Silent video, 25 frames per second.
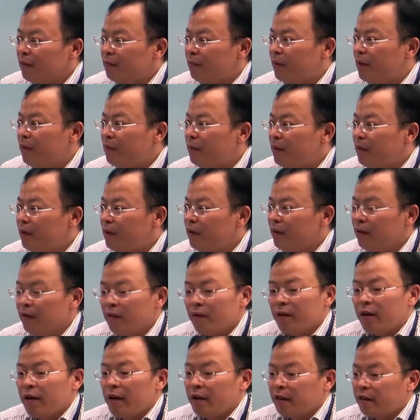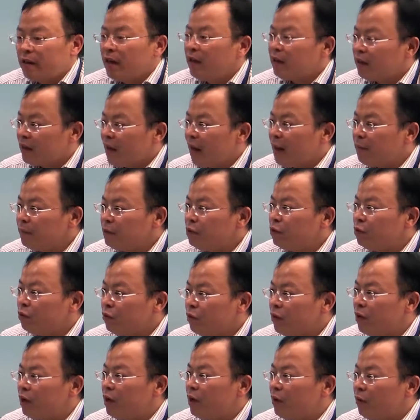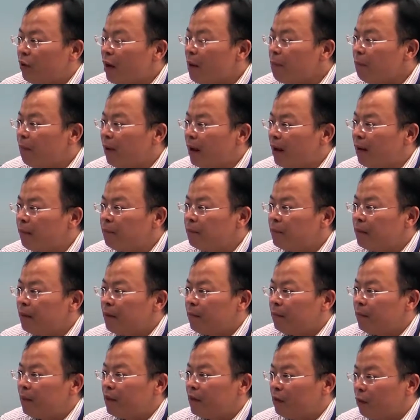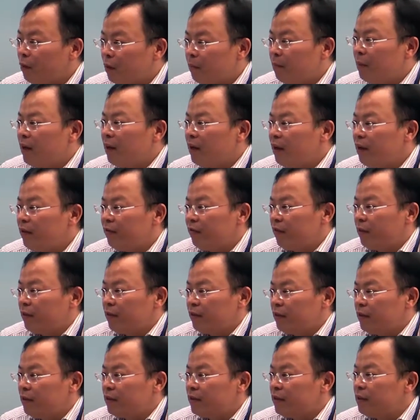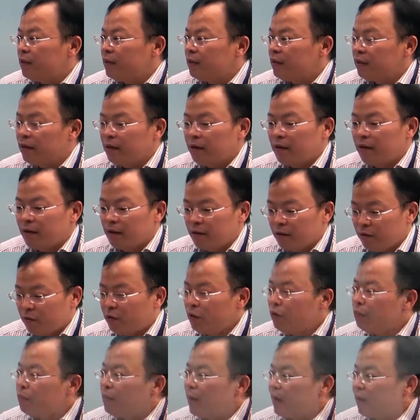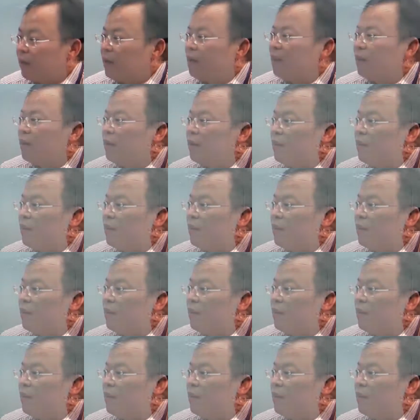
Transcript: Maybe it takes time to really ramp up, but we believe this is a growth market.